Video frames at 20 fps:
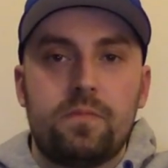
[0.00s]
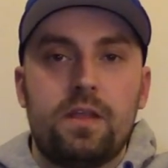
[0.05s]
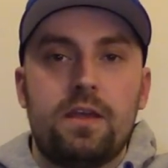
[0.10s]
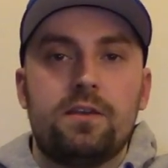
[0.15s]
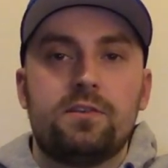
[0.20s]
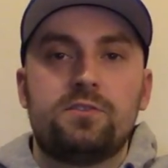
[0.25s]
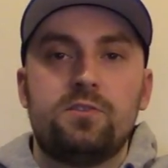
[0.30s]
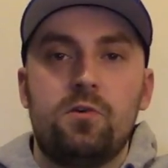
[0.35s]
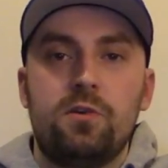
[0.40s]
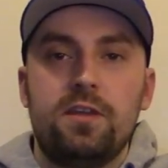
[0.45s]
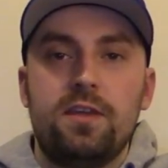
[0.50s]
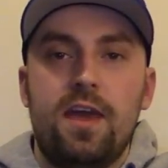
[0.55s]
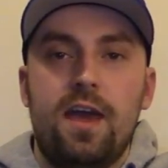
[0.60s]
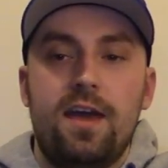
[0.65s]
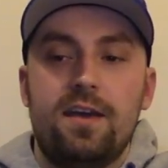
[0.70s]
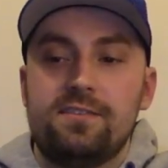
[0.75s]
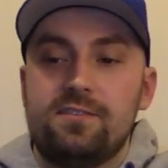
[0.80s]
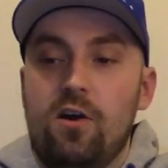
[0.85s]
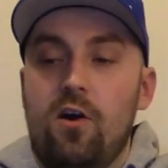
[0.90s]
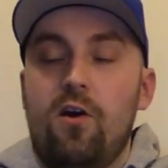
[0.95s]
Sony
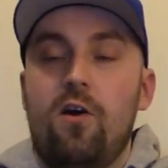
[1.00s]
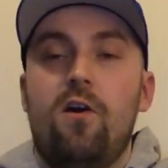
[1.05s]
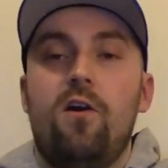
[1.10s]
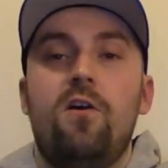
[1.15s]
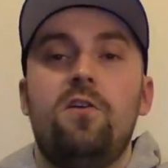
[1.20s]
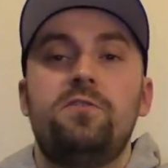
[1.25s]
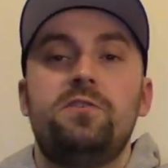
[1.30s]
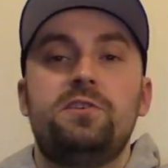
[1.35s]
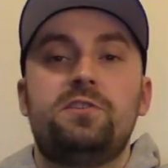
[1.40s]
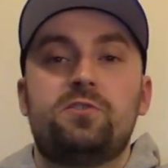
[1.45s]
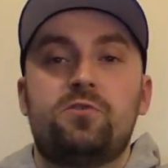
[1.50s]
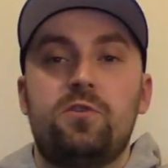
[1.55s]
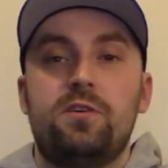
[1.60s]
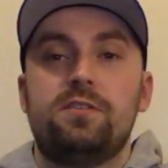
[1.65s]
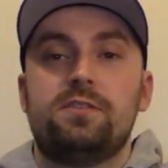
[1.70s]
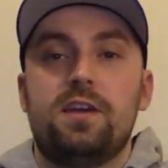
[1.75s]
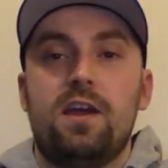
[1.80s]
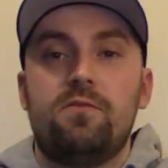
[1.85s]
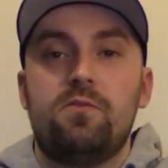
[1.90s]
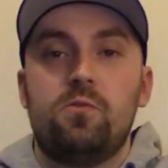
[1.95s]
has all these
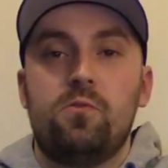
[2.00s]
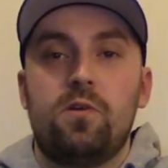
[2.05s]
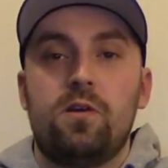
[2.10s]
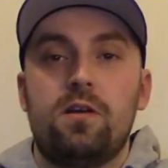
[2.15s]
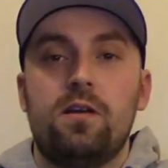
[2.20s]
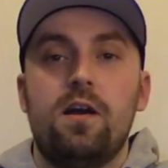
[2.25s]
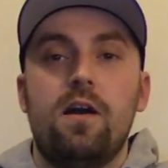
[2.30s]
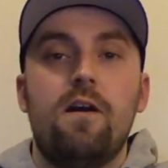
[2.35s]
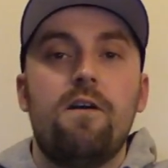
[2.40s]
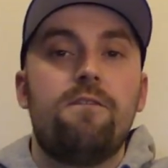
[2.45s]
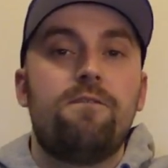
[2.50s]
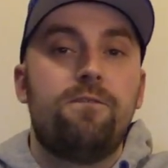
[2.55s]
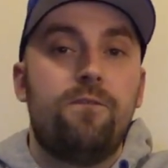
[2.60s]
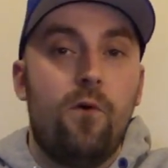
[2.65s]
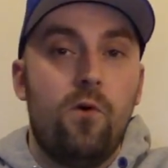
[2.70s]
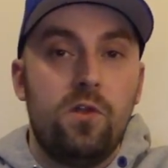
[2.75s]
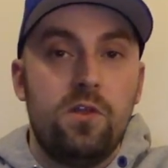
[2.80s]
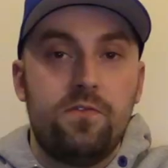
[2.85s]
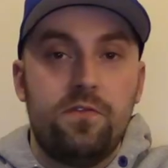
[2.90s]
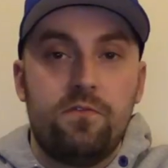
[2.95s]
screens everywhere,
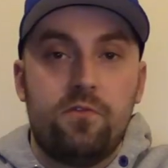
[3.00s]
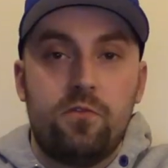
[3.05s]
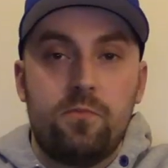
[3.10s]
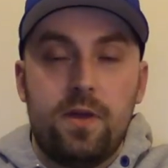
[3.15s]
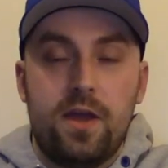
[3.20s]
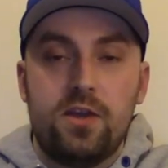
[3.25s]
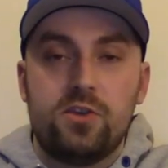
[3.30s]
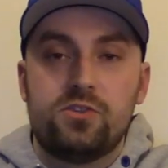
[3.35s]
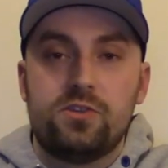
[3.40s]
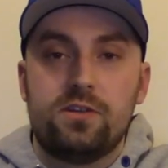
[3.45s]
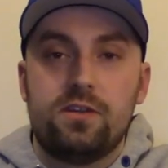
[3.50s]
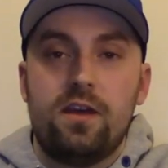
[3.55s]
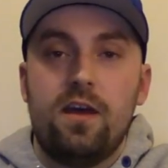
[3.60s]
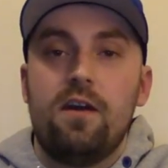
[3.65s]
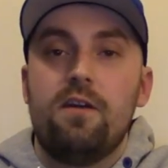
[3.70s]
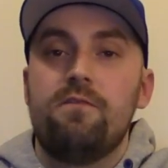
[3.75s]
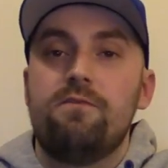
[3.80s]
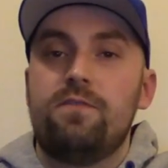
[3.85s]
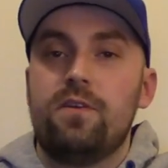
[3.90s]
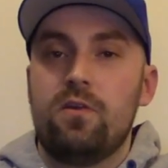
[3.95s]
full of information,
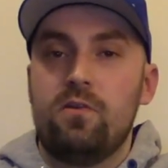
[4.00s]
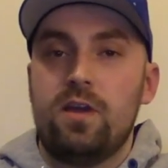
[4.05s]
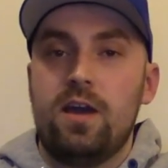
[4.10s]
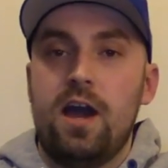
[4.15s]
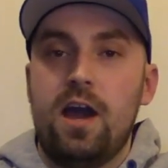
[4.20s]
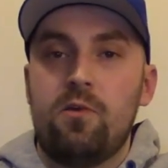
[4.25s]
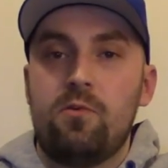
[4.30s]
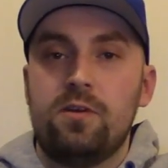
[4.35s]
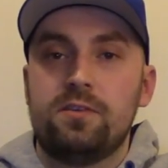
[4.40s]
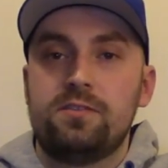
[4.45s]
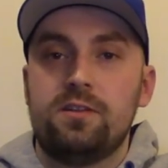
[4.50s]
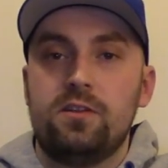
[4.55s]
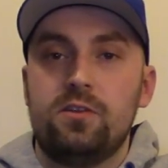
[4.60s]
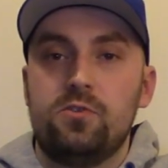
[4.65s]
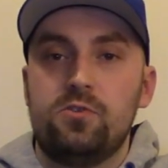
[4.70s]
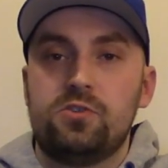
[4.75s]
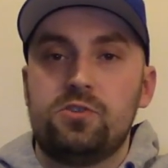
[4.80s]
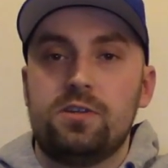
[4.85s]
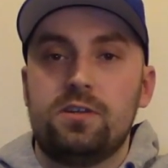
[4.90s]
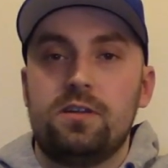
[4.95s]
very high
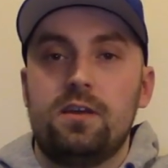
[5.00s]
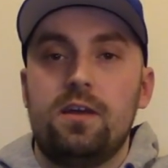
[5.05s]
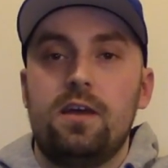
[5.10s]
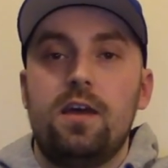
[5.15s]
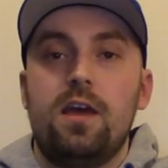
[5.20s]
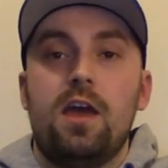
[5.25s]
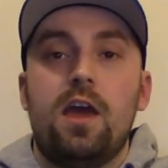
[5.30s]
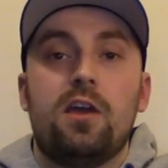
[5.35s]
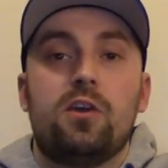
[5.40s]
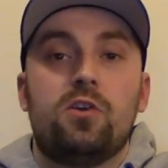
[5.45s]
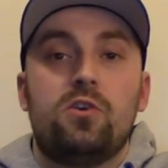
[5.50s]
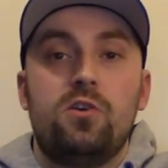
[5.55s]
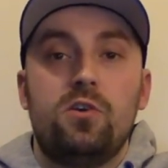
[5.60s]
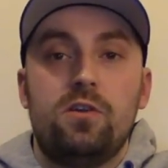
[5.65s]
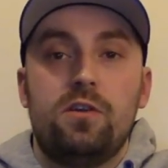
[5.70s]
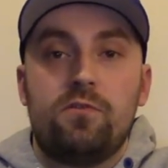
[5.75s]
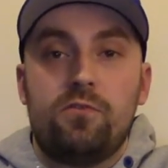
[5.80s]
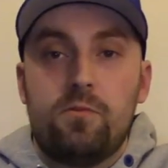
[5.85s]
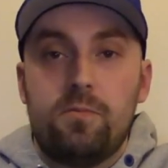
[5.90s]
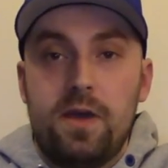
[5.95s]
resolution, and
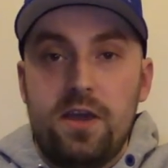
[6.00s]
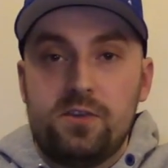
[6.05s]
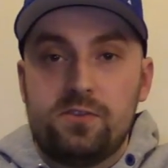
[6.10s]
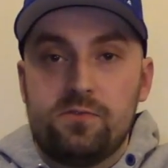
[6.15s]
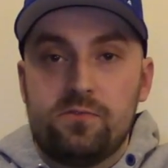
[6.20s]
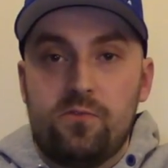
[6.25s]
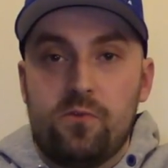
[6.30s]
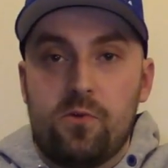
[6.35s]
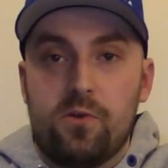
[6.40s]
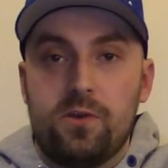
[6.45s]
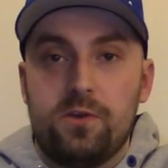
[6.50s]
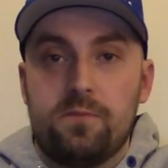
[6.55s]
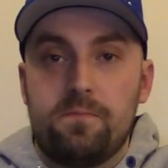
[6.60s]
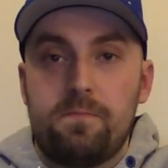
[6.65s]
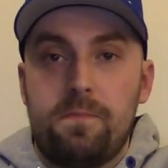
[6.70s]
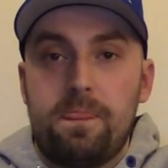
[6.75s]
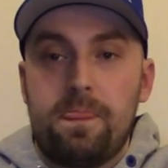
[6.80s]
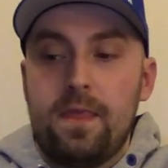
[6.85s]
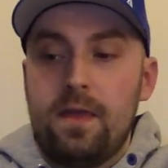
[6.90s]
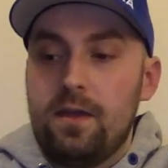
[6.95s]
good information for you.
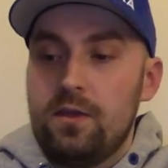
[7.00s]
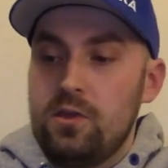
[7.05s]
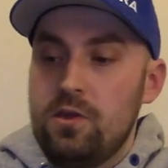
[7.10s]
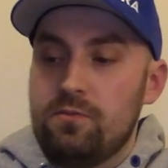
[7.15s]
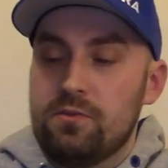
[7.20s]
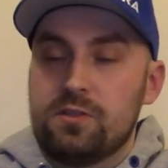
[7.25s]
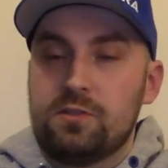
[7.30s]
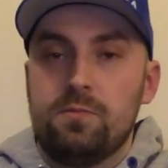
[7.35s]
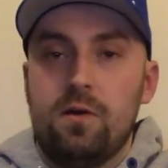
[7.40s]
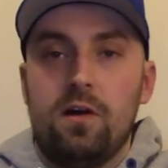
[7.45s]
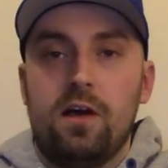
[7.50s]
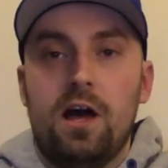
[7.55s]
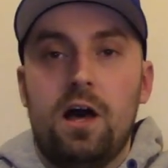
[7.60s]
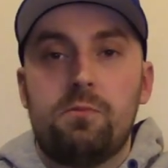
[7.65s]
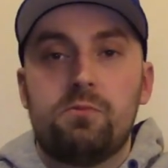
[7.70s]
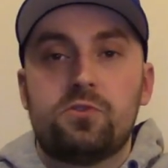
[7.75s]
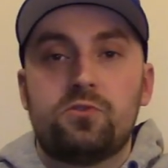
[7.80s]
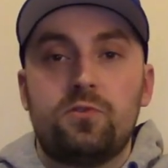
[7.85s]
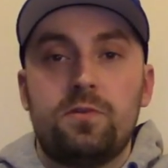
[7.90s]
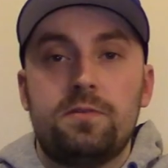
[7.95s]
You have a small
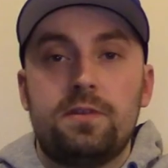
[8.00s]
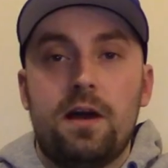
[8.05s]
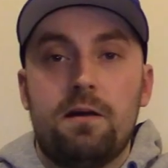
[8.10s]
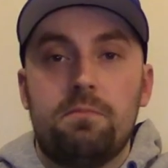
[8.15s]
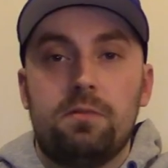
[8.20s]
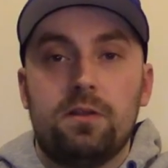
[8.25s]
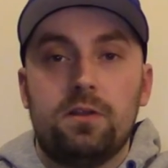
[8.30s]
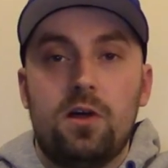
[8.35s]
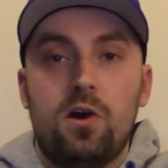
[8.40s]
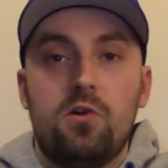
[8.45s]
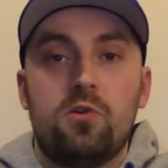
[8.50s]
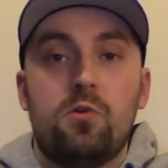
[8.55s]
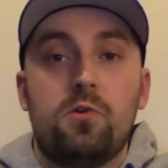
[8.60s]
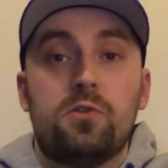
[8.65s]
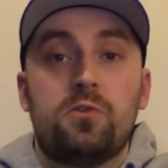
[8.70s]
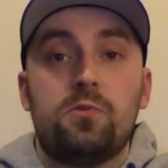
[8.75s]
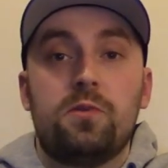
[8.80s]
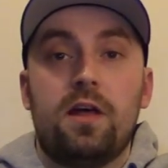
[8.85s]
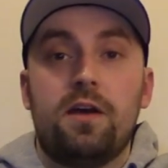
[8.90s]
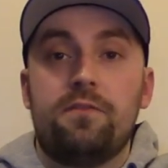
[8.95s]
helper screen down below going
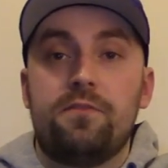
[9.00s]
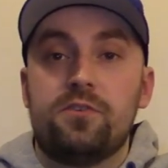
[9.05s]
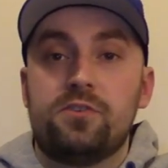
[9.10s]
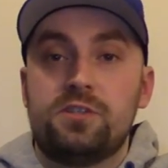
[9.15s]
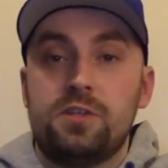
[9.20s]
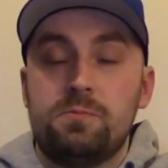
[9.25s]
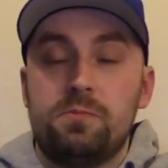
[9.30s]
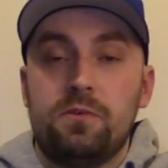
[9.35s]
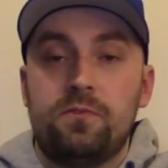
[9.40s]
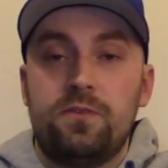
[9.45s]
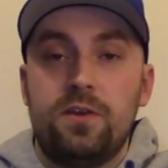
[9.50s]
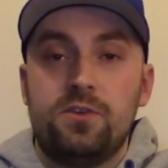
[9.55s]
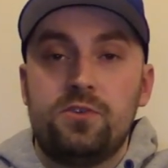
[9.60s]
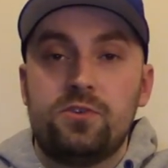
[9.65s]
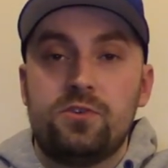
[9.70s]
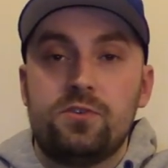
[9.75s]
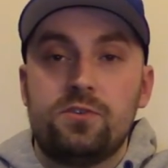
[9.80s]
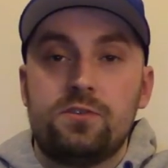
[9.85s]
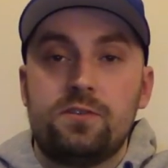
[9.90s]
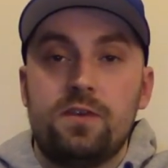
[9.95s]
through a lot of your simple
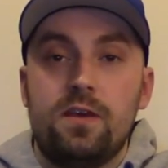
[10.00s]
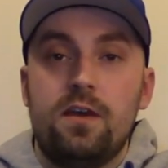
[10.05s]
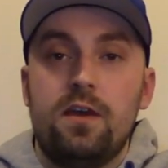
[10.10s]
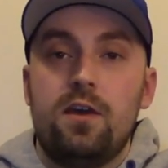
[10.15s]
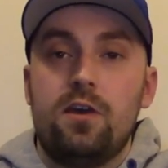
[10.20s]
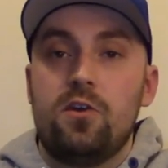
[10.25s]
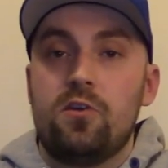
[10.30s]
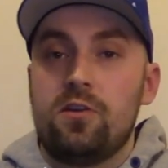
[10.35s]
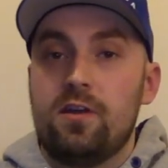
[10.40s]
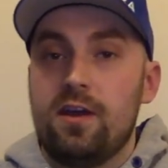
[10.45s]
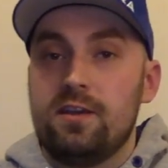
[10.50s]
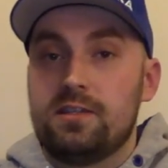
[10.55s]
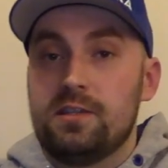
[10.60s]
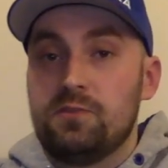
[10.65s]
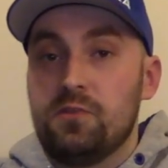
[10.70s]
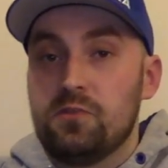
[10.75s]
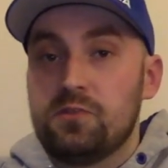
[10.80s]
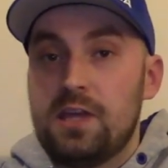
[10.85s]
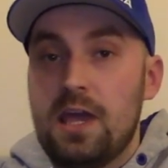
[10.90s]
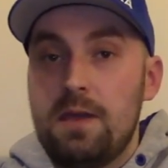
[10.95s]
features, your nice
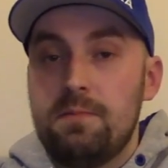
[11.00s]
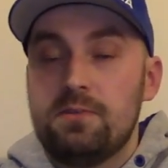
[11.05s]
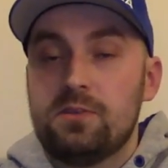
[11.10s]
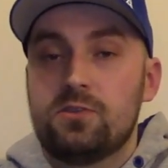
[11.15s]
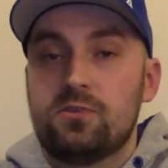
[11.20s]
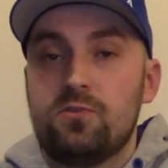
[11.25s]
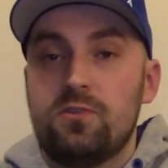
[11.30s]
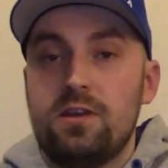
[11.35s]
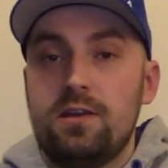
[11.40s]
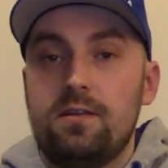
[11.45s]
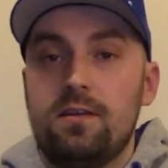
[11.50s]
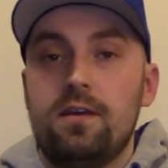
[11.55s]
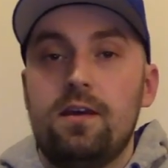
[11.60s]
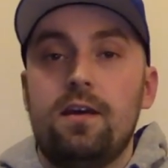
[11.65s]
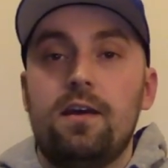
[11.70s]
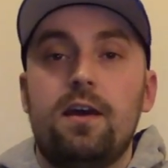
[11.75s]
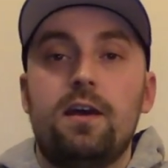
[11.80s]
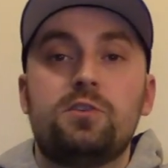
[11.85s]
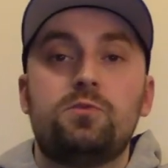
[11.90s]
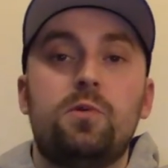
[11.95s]
infotainment screen,
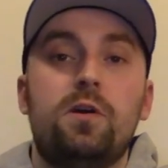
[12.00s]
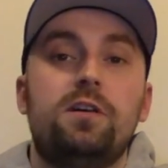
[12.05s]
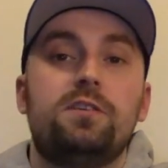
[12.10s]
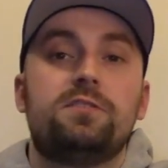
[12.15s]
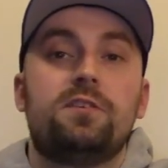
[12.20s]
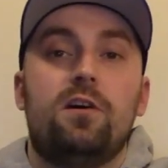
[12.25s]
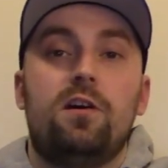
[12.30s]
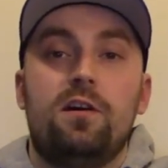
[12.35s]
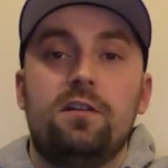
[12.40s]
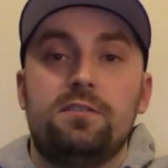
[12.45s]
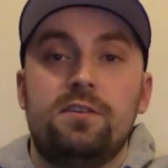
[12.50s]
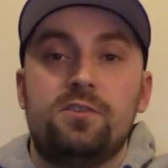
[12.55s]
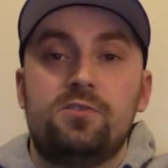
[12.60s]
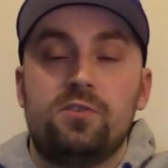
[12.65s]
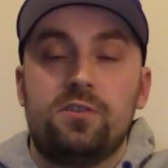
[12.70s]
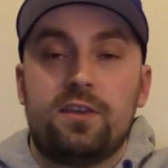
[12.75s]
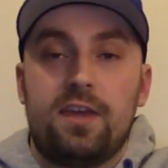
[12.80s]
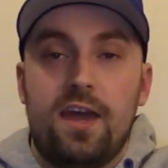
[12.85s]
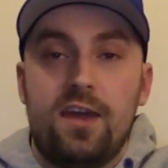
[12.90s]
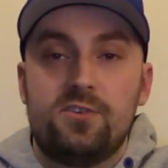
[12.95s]
as well as an
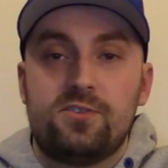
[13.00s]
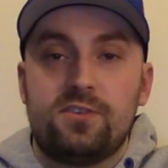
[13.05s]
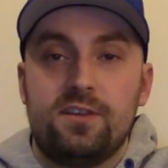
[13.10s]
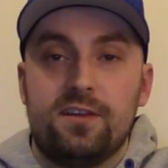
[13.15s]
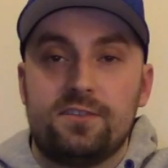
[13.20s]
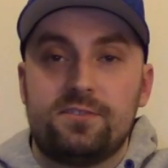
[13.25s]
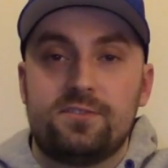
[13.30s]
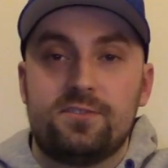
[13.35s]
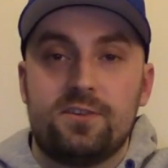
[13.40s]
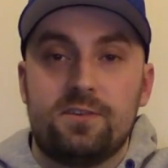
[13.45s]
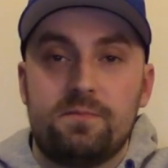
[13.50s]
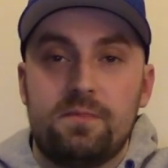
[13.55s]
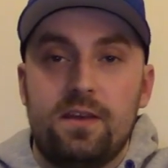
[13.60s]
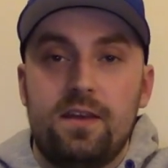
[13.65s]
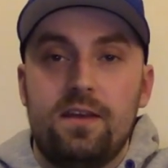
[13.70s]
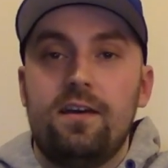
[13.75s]
all-digital gauge cluster.